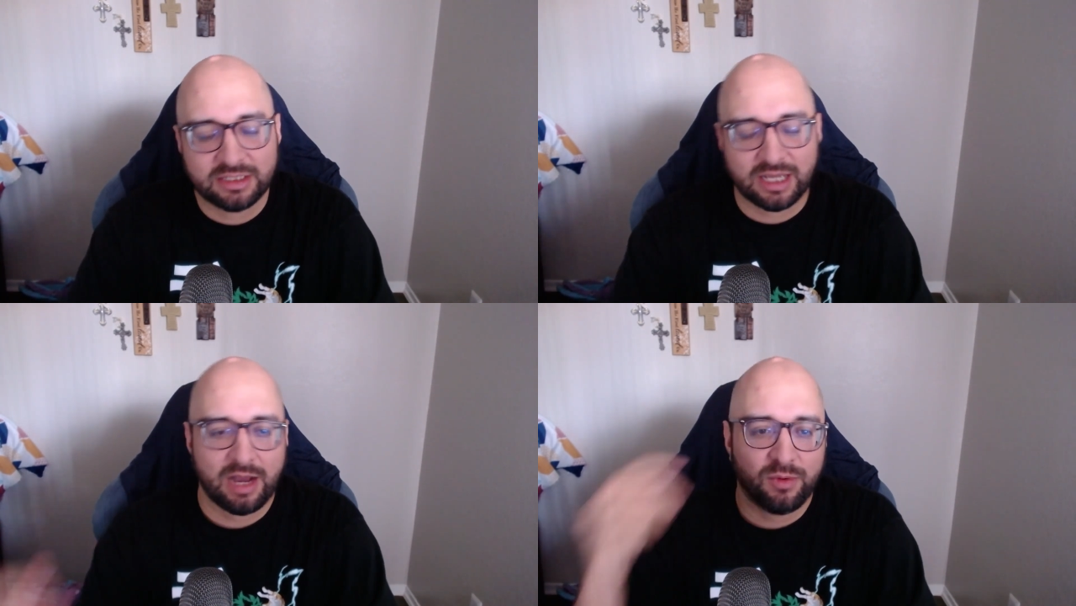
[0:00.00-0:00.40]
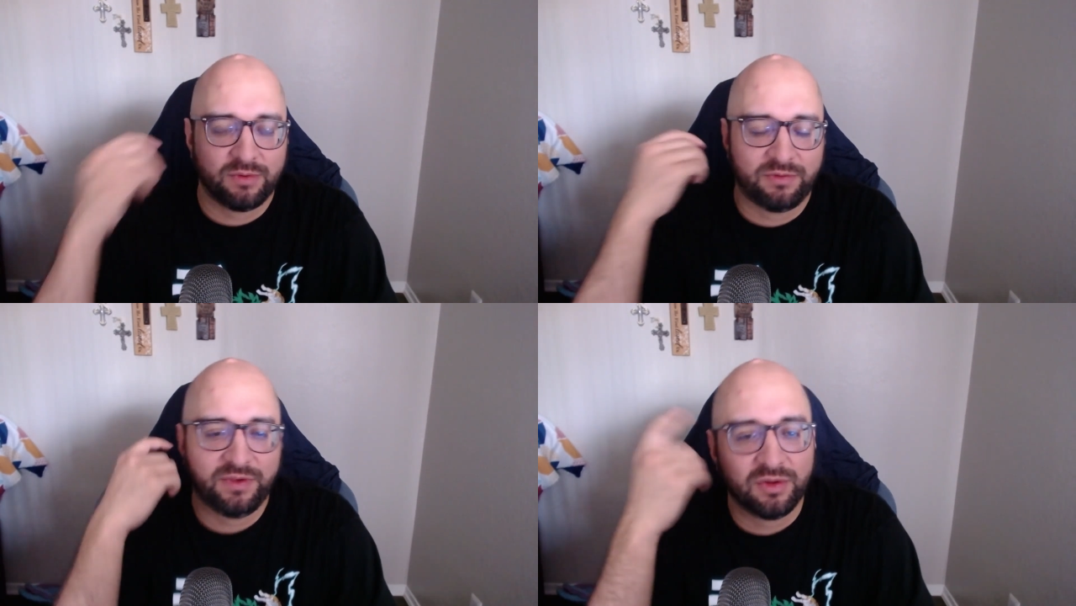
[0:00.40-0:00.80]
I would
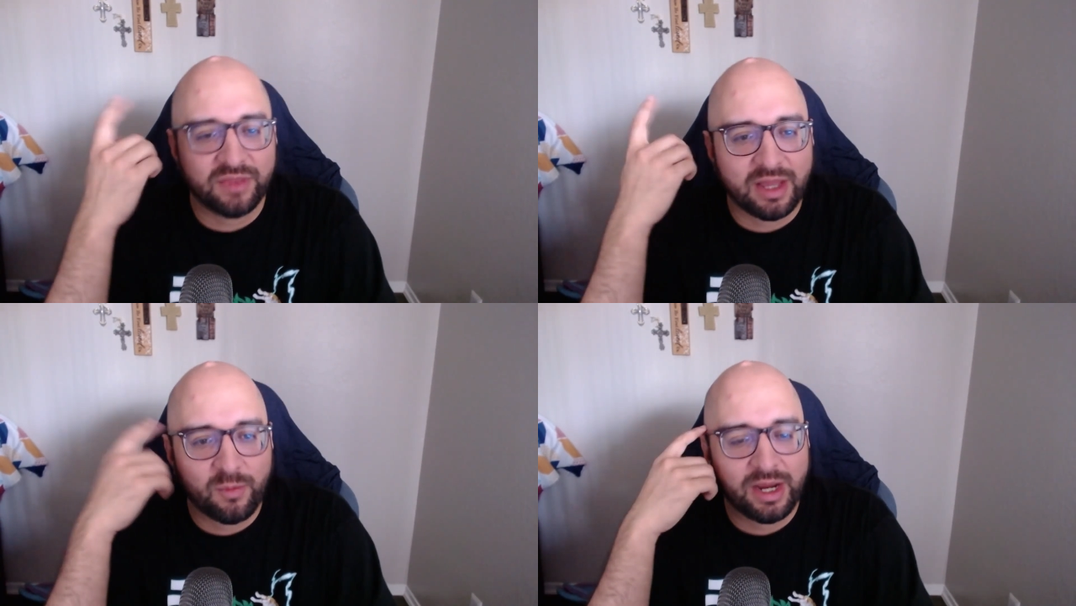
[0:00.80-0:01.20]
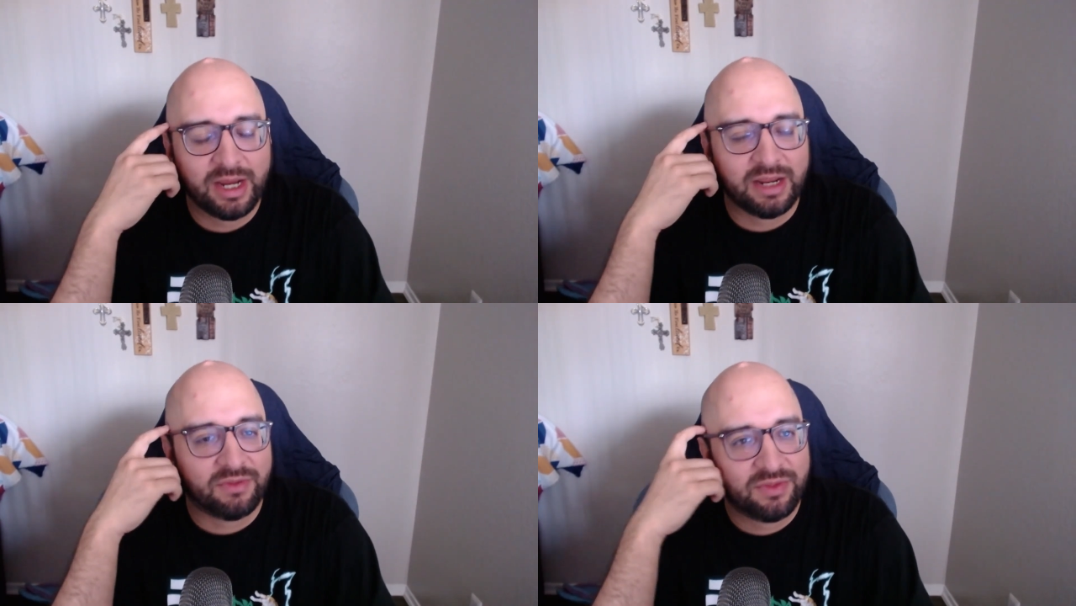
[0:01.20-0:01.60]
feel that way
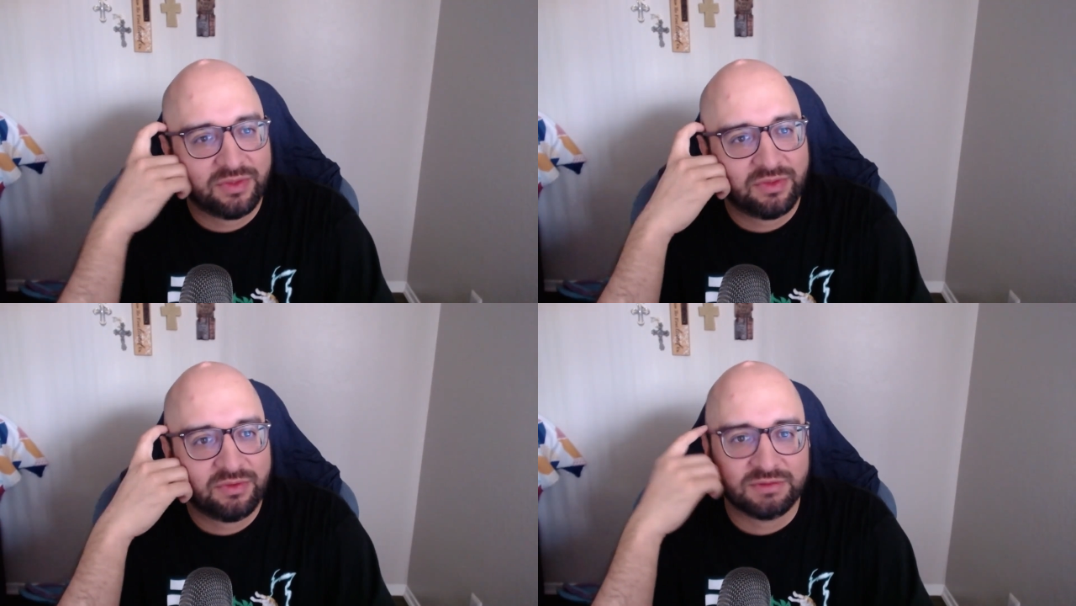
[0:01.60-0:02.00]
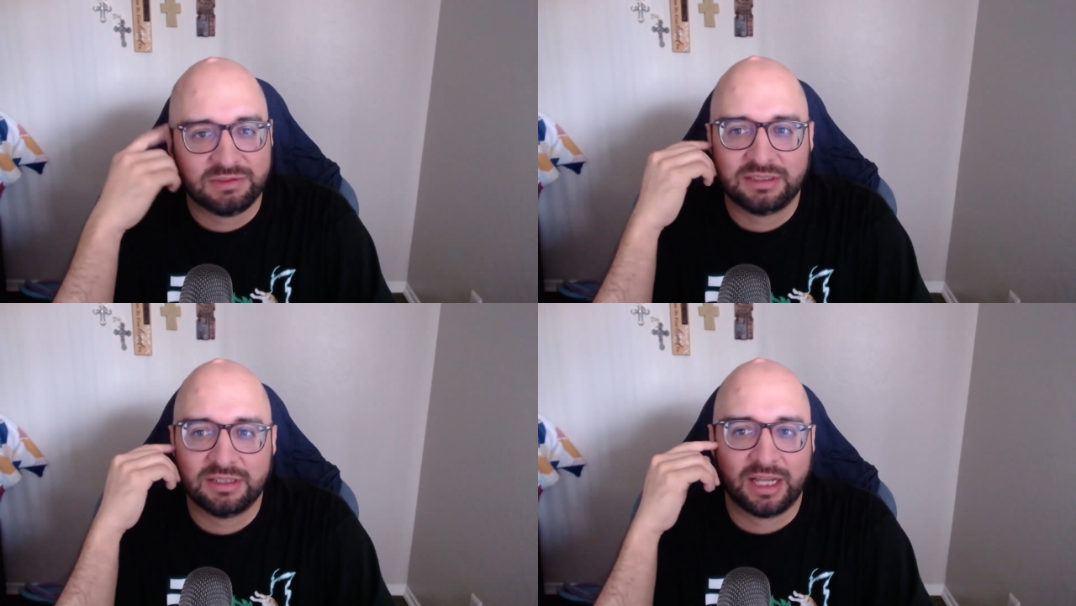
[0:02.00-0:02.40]
and
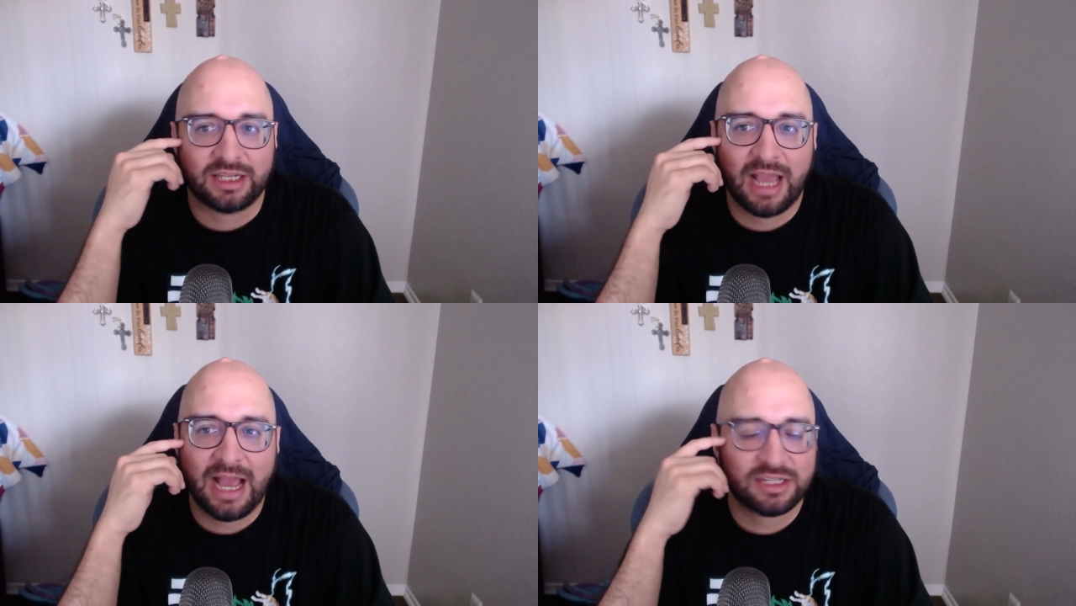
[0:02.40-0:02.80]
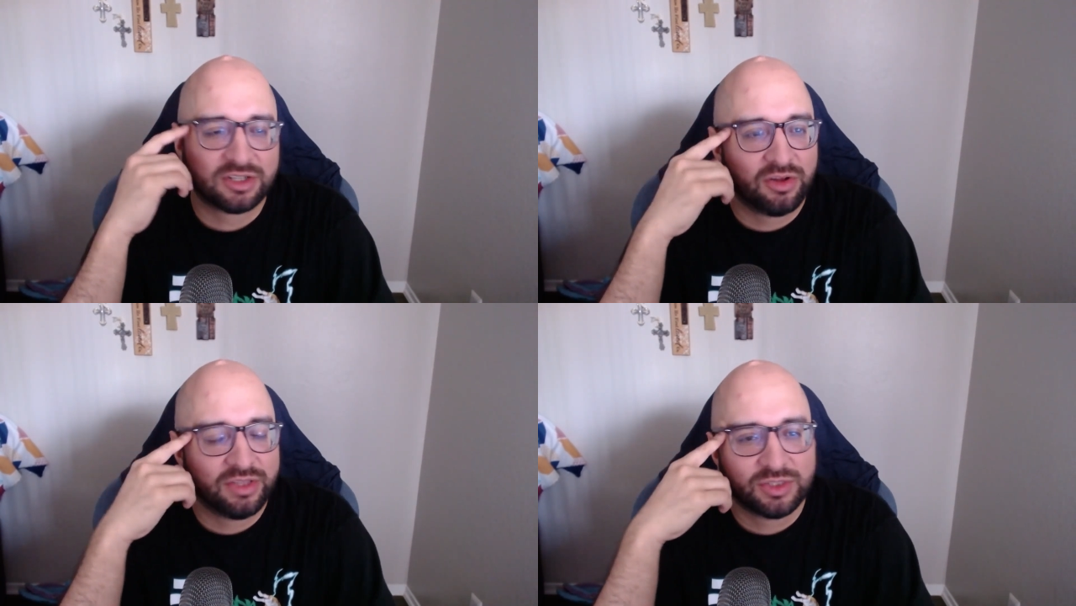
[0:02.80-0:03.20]
like ask
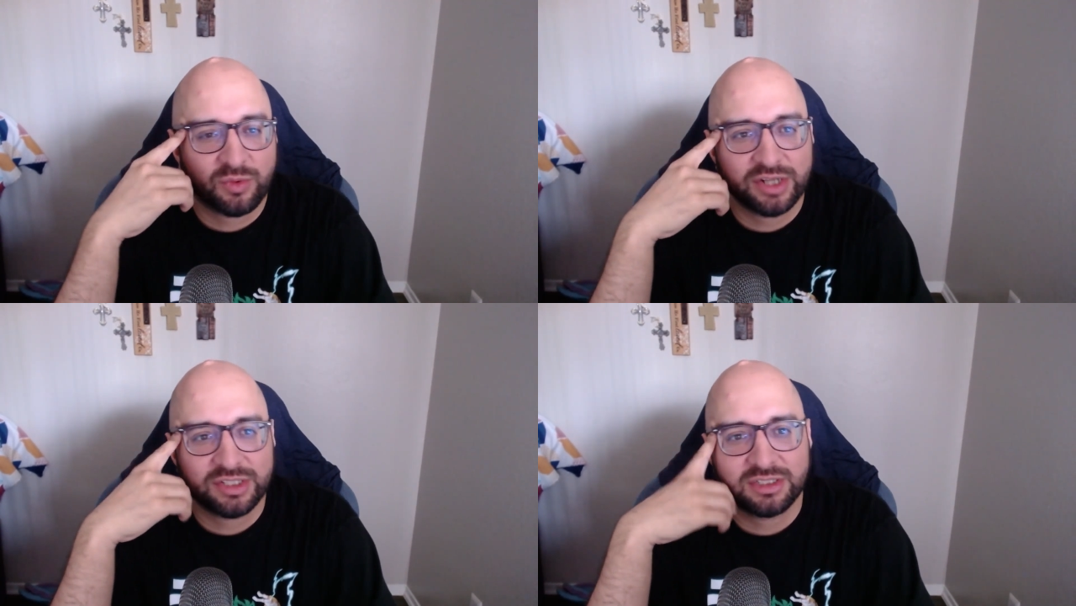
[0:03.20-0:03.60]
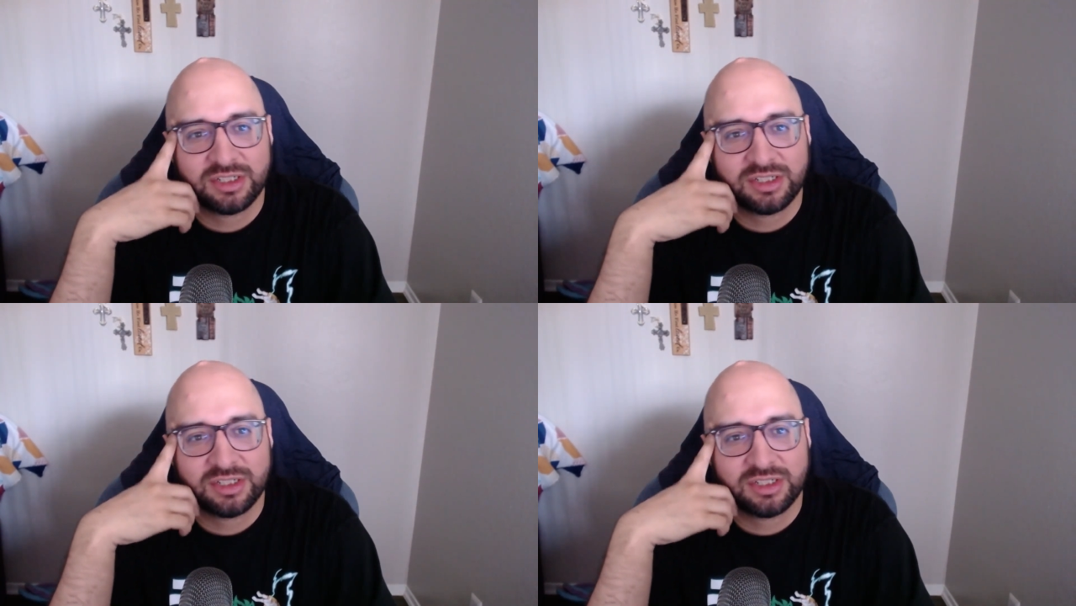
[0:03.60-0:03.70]
all these questions to